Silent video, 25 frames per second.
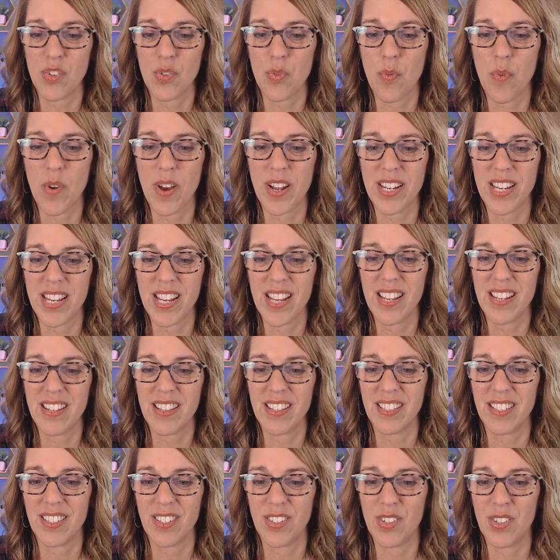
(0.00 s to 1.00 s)

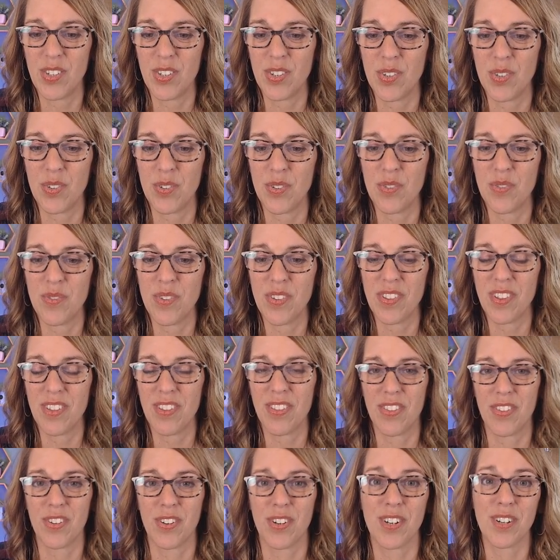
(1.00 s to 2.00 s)
20ths to the
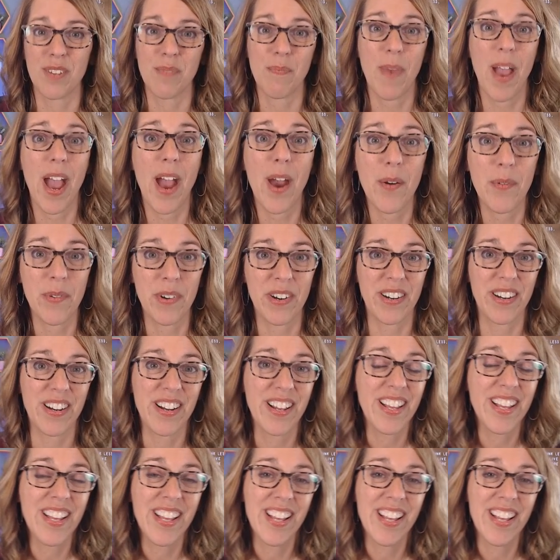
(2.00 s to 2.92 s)
third power.